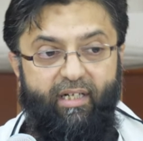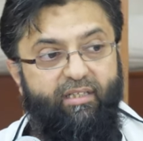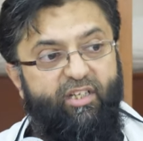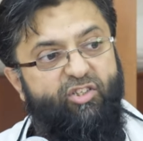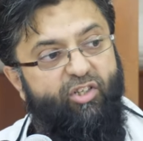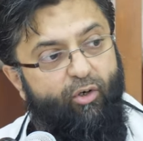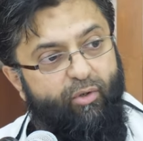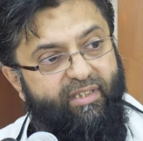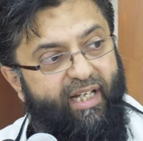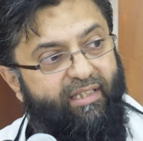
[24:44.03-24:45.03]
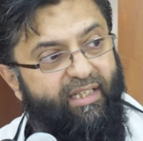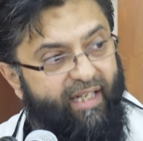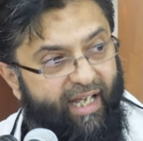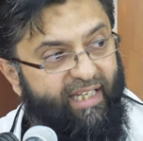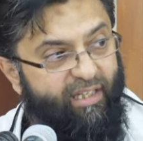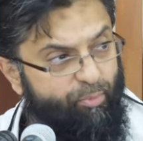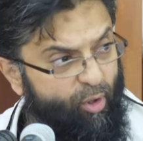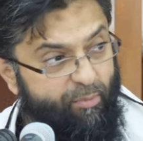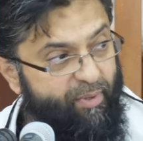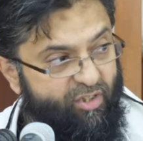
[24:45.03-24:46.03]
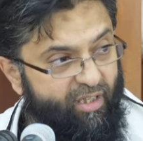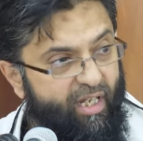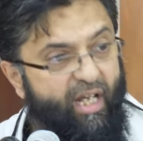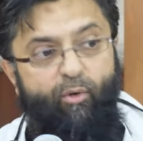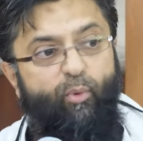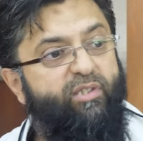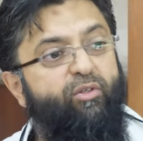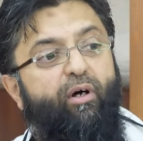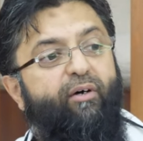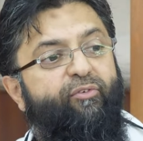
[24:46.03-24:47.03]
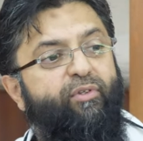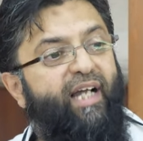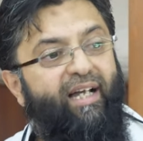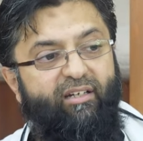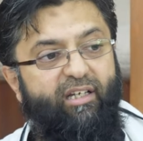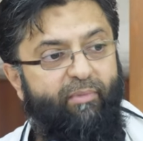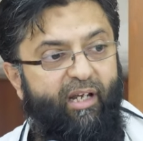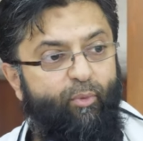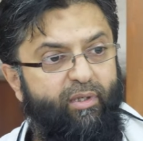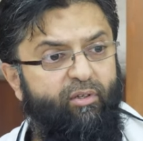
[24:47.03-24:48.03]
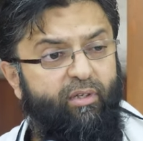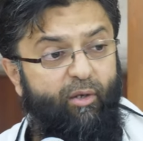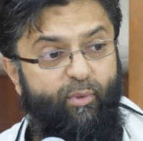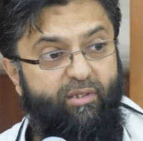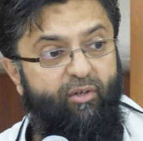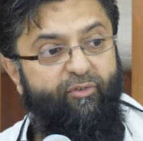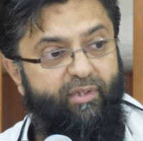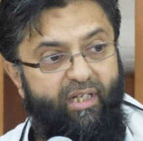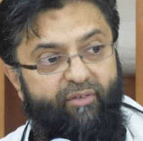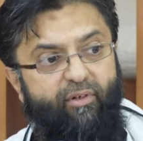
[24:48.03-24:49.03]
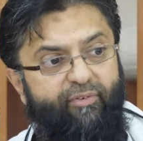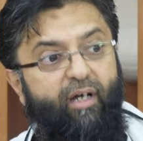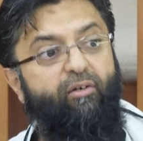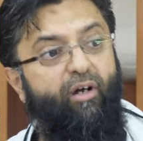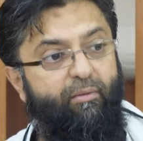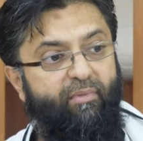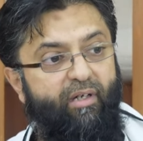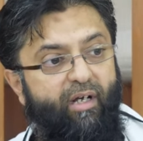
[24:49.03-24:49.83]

This shows that the nahi, the prohibition, was not for tahrim, it was not, it was not for the level of haram,